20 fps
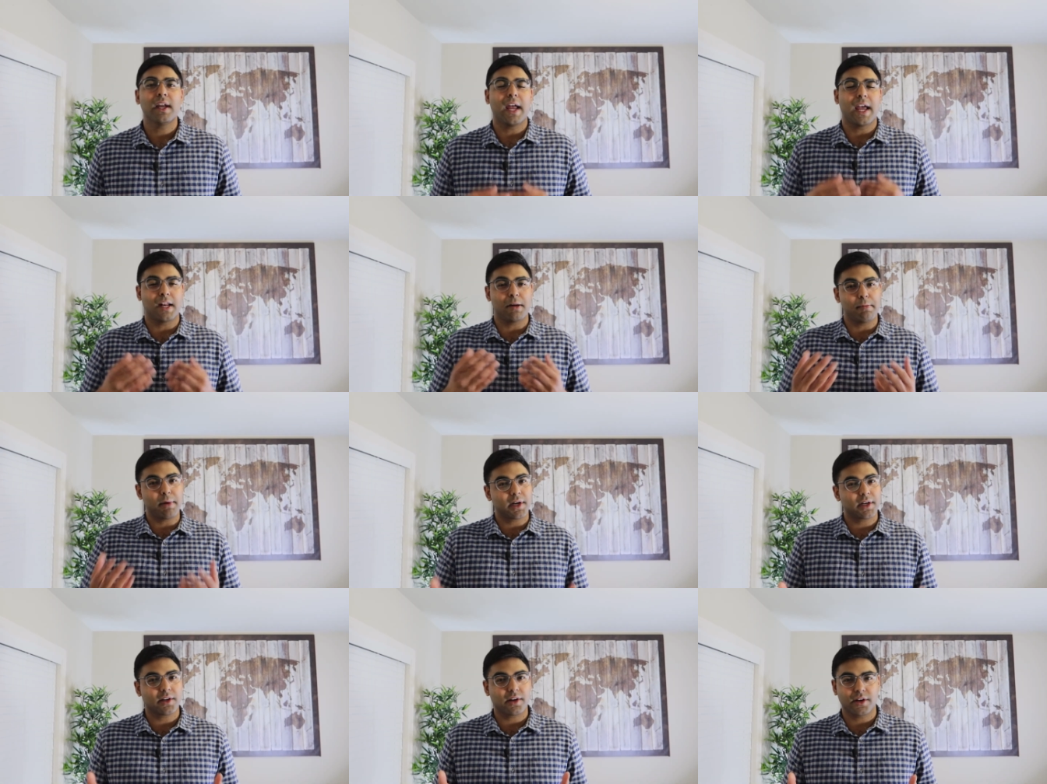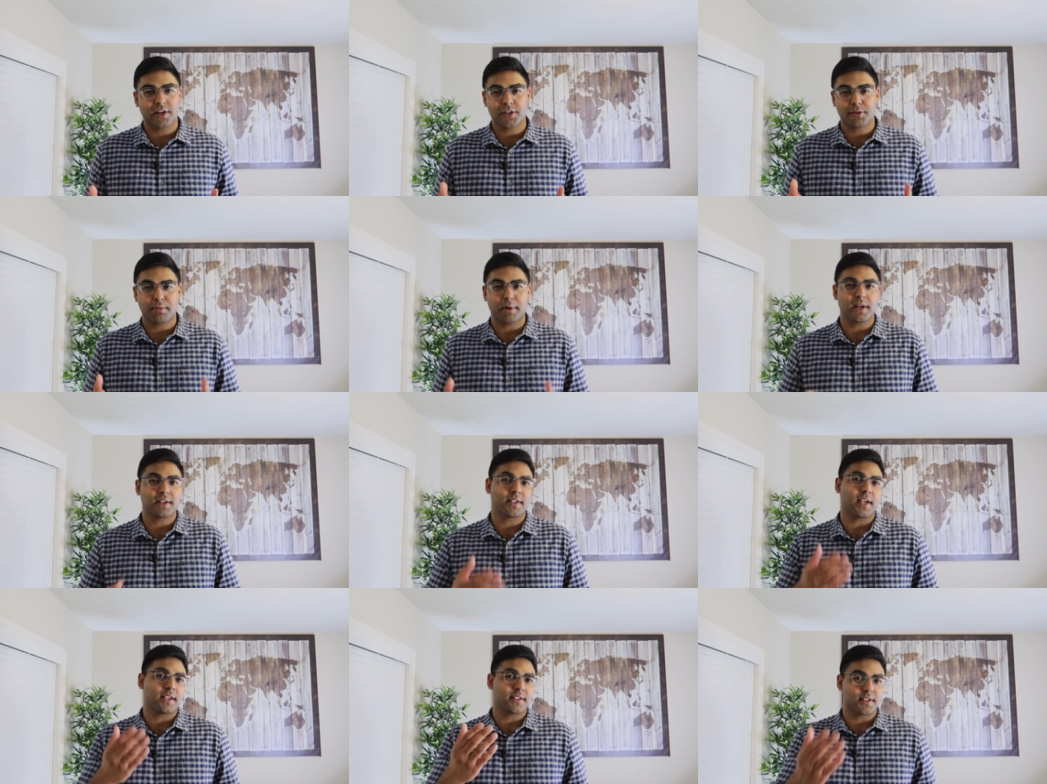and American
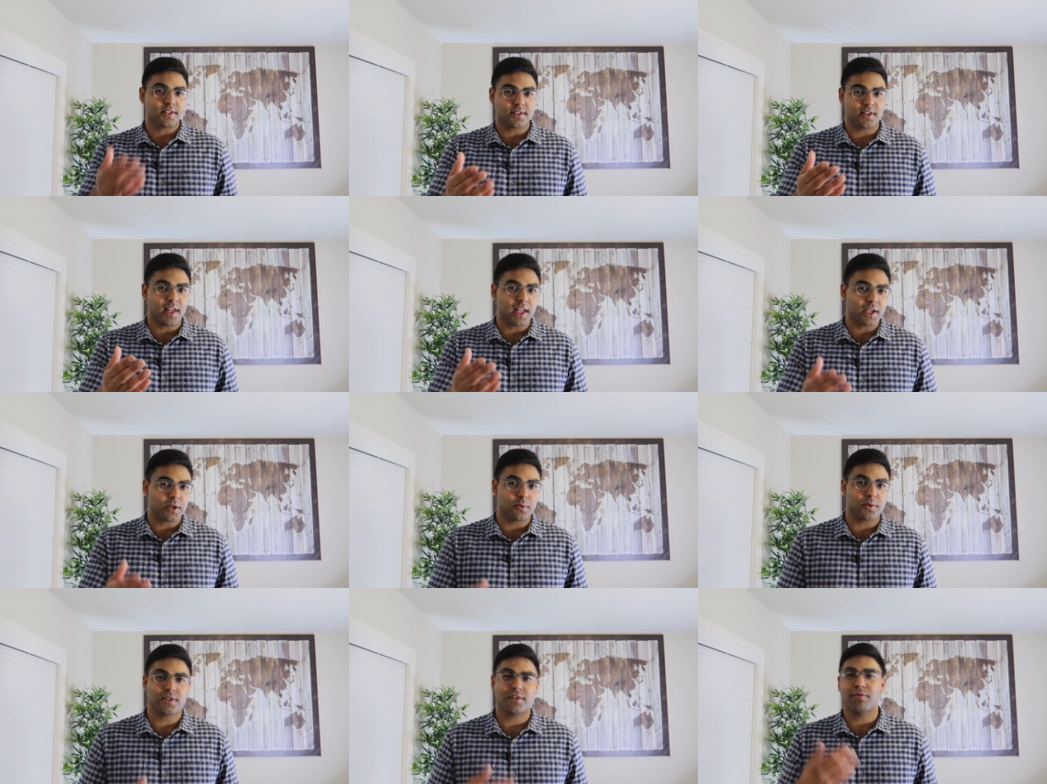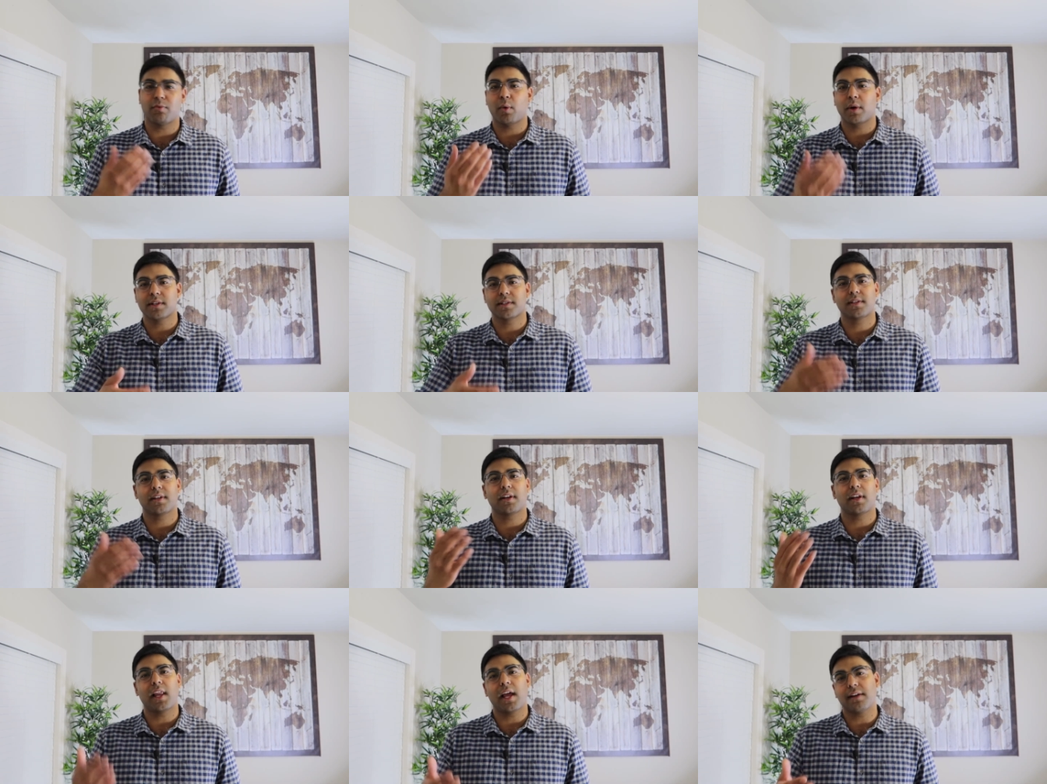Express has its language of
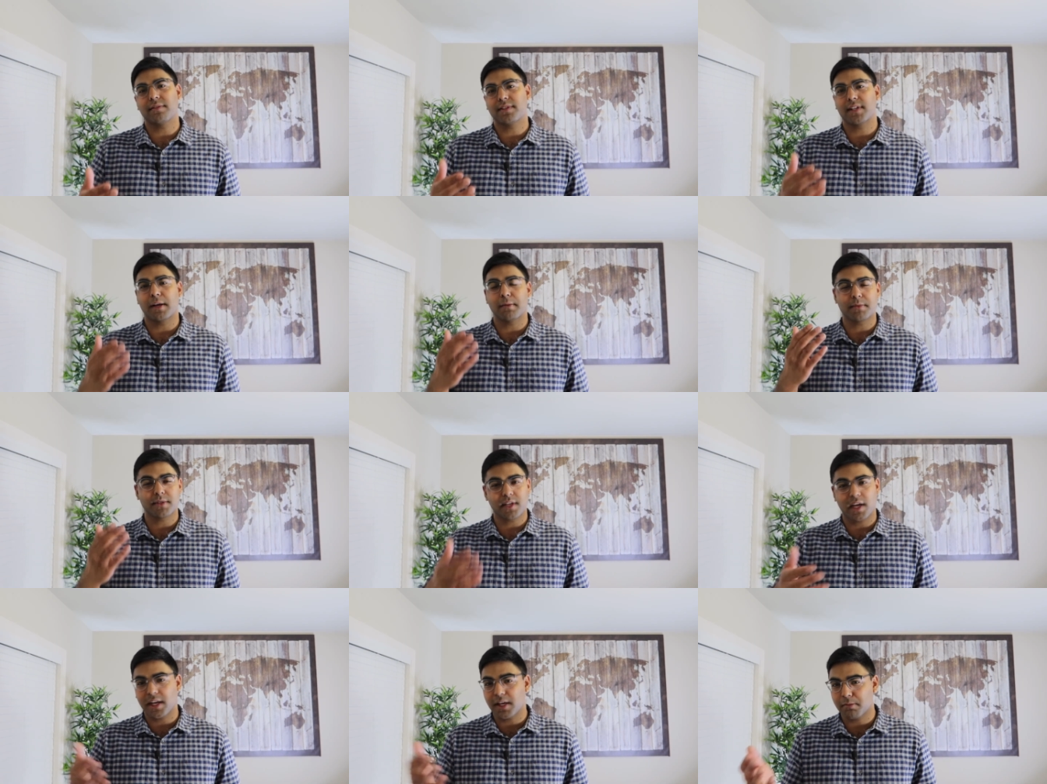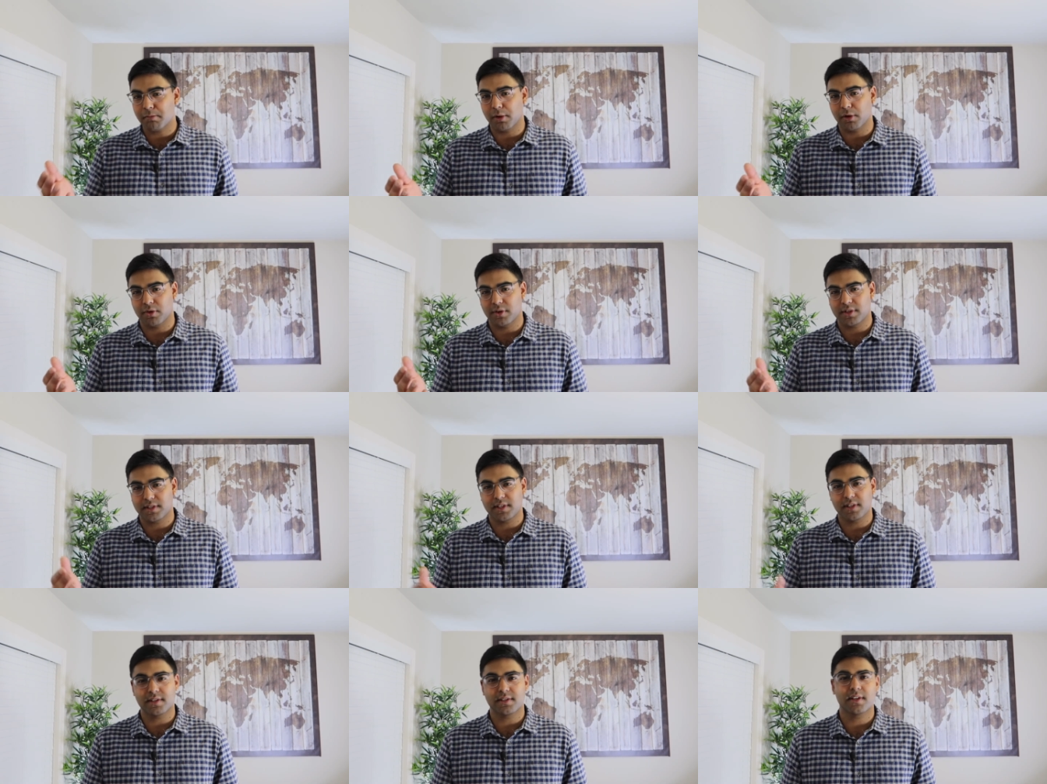once-in-a-lifetime sign-up
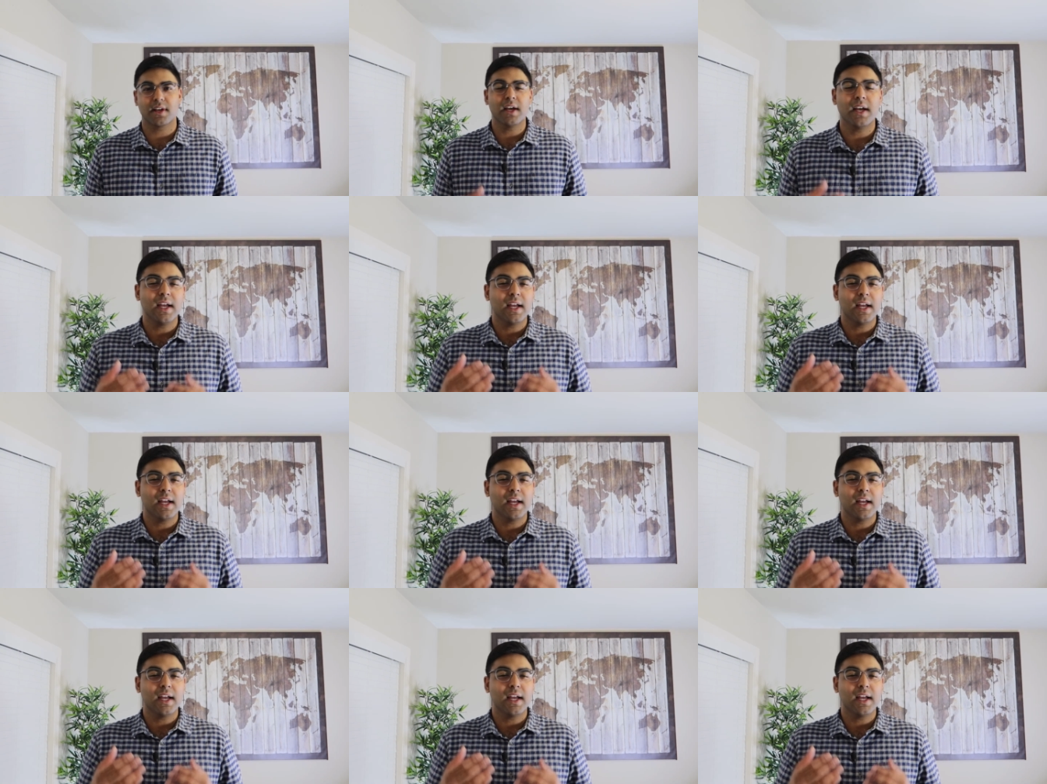bonuses.